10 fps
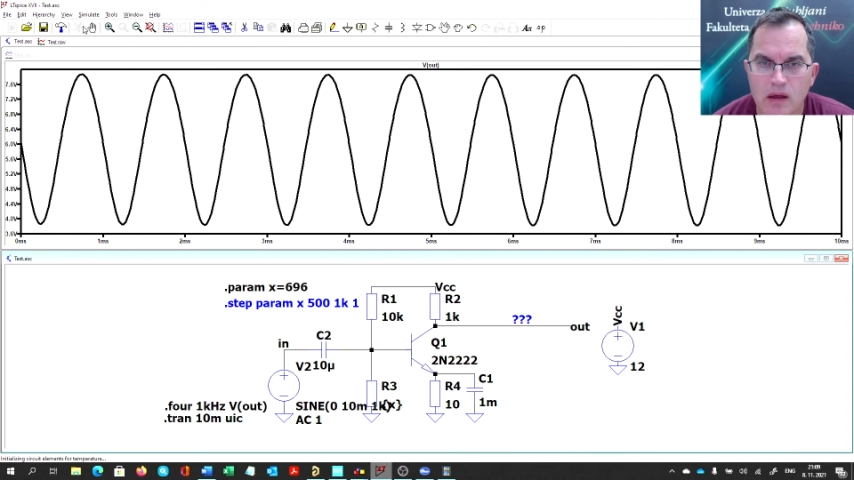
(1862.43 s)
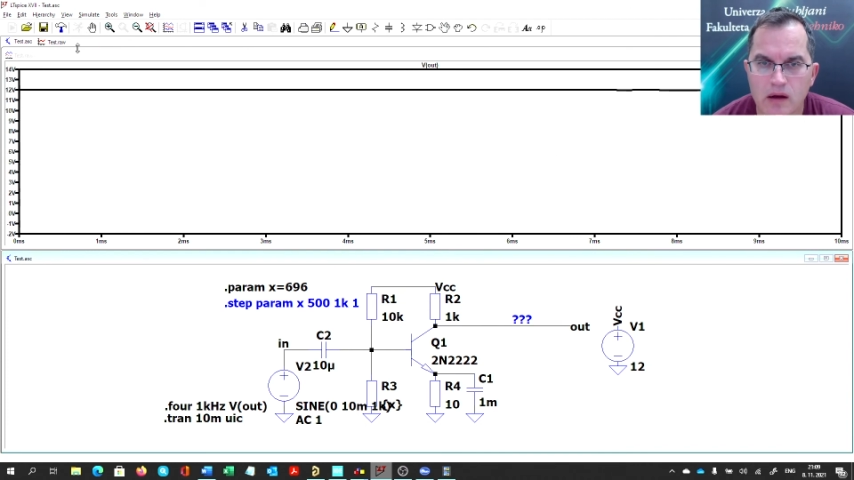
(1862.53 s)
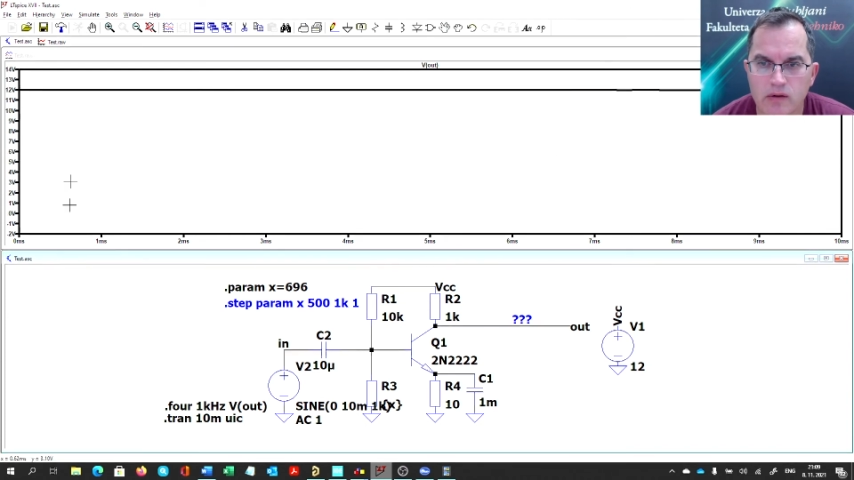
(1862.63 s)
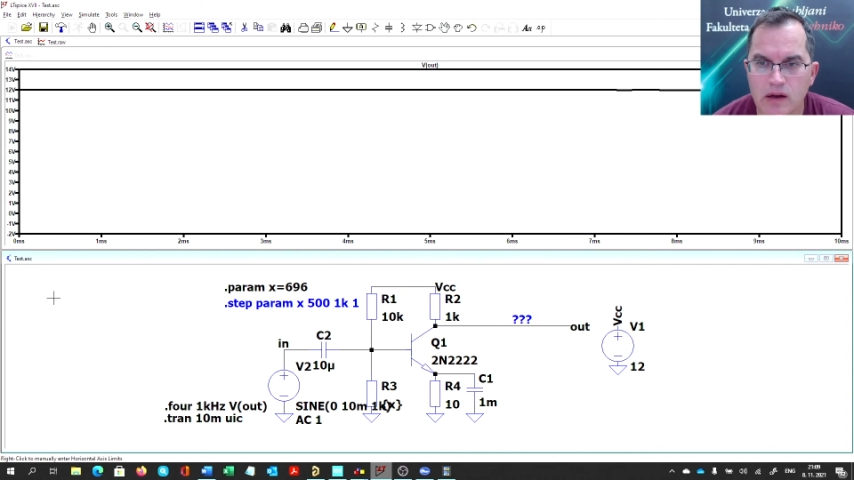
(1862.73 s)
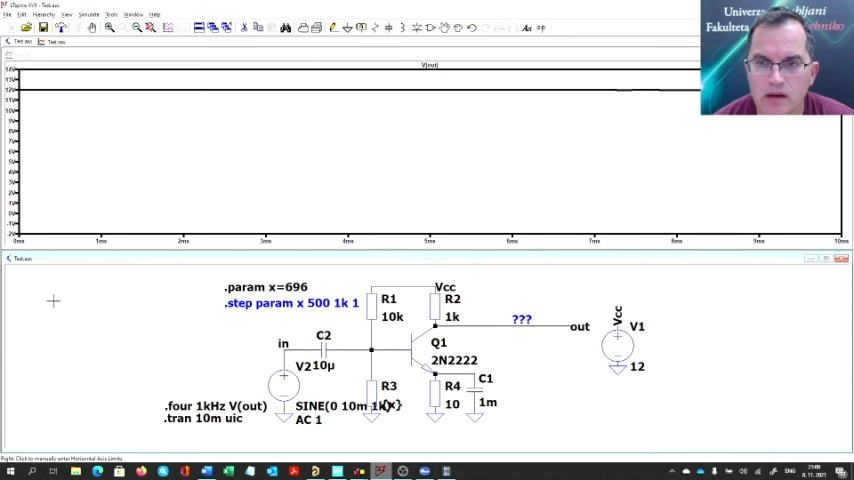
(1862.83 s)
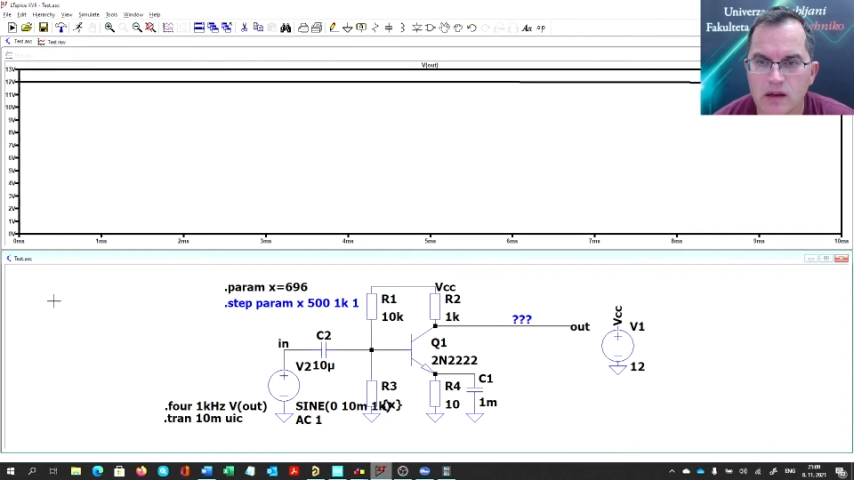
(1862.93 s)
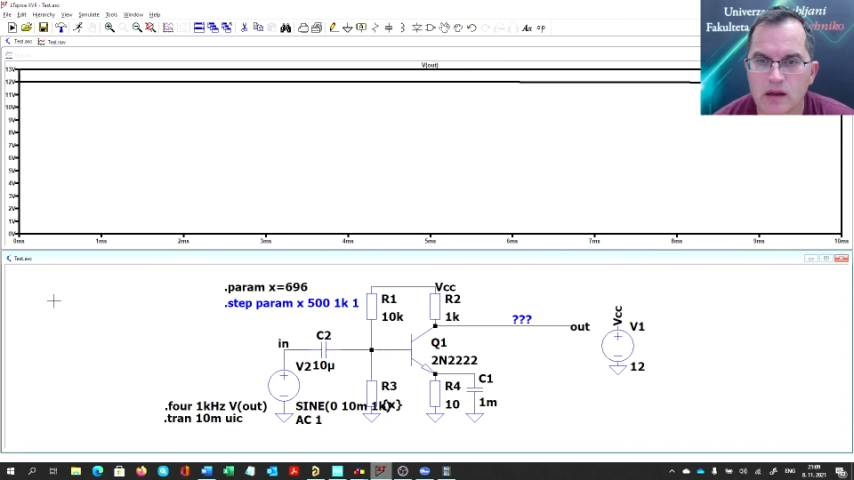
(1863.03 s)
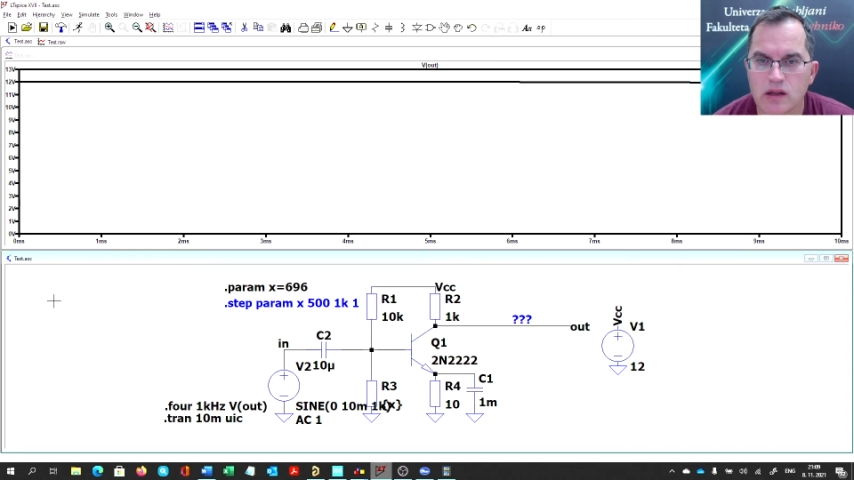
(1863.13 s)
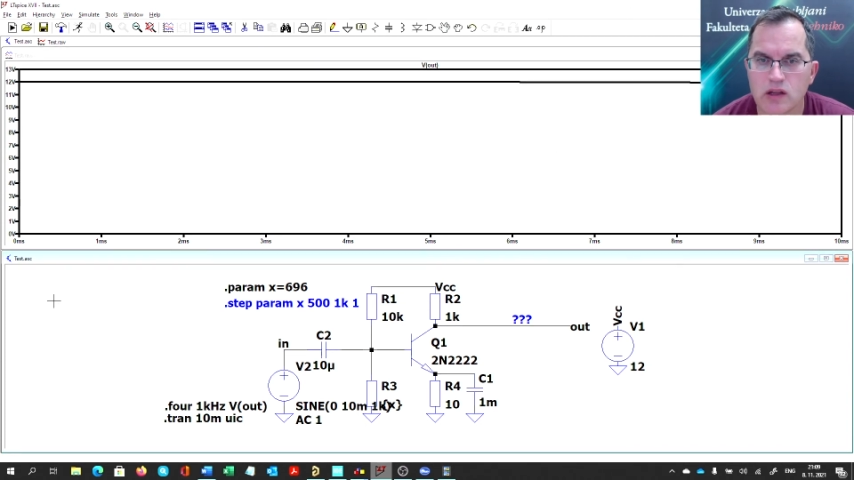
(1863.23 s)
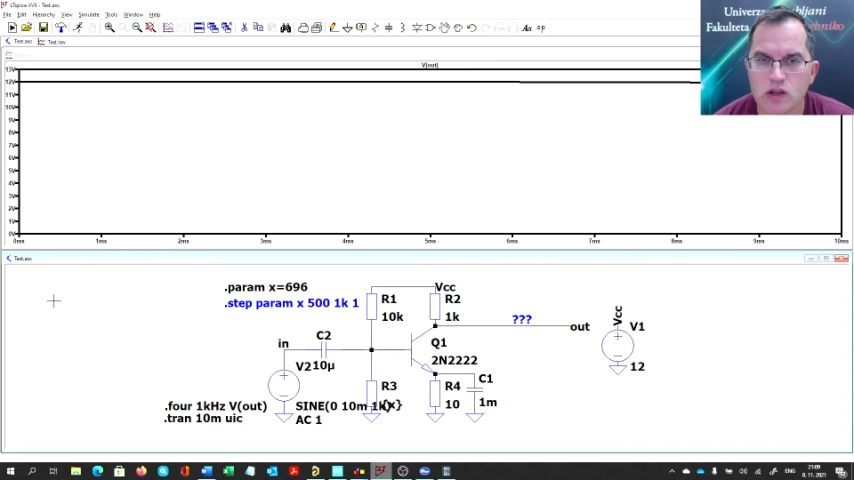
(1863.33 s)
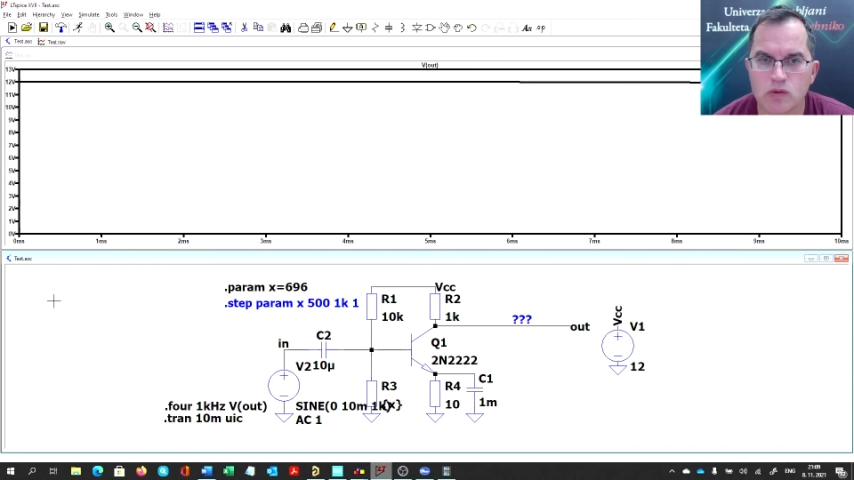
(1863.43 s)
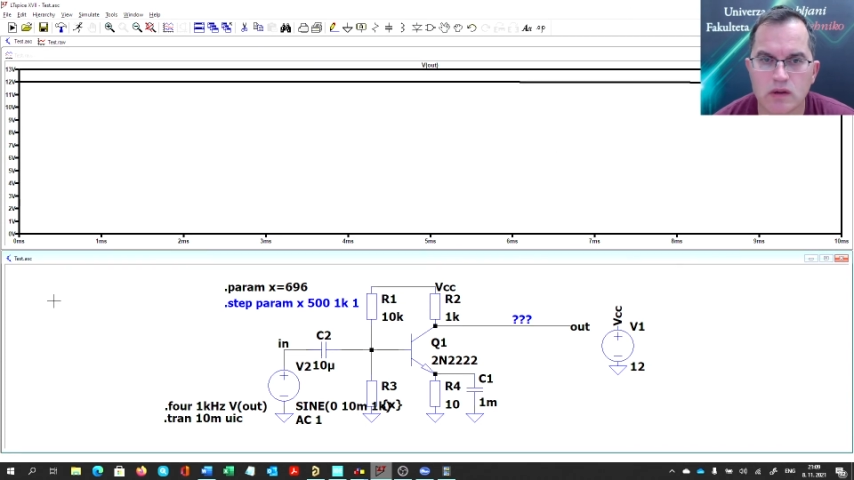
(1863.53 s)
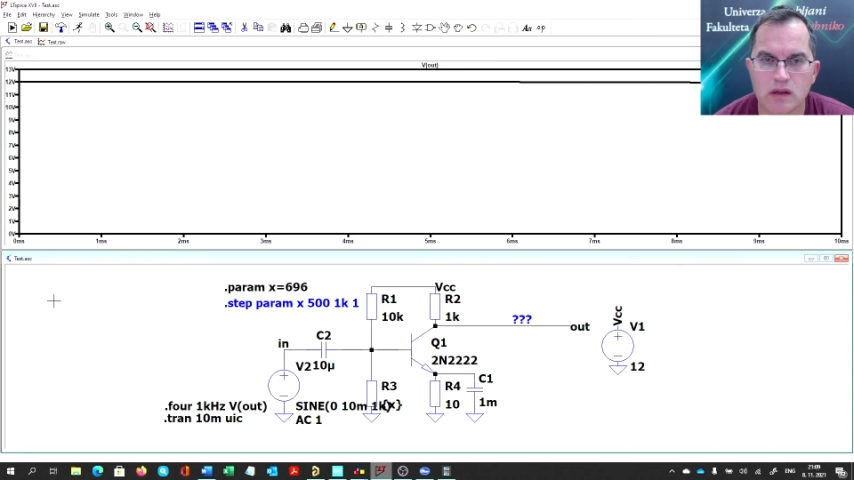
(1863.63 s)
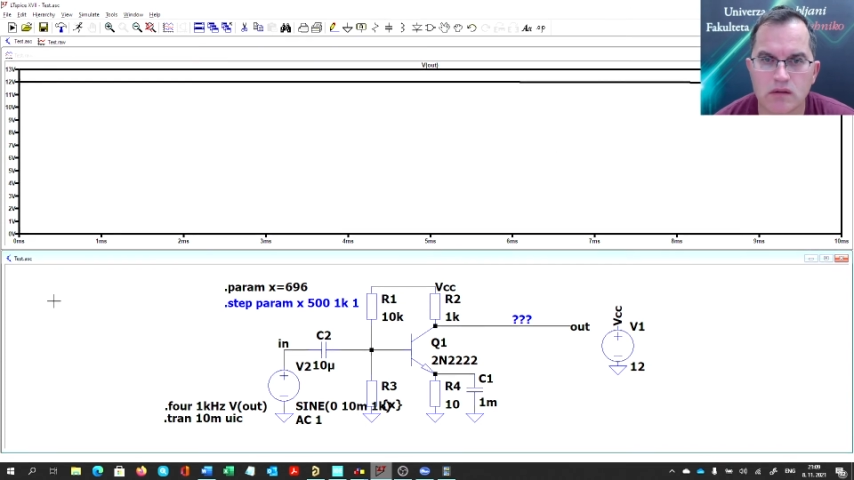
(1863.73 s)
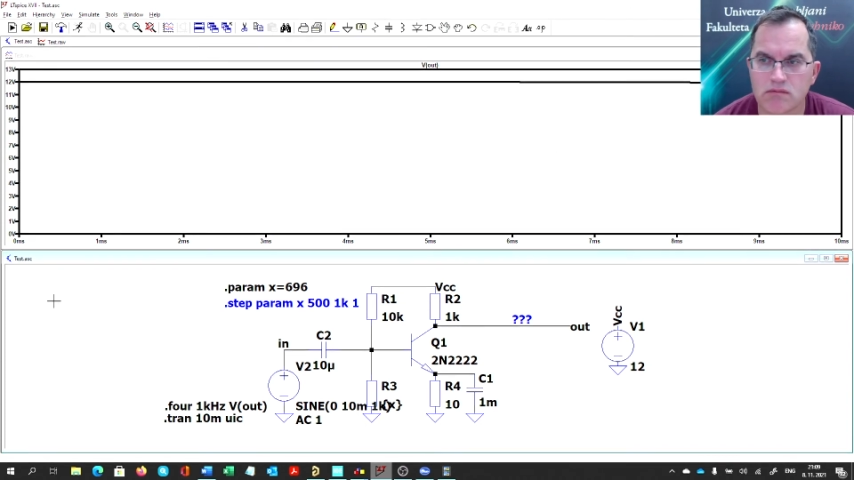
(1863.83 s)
run, you will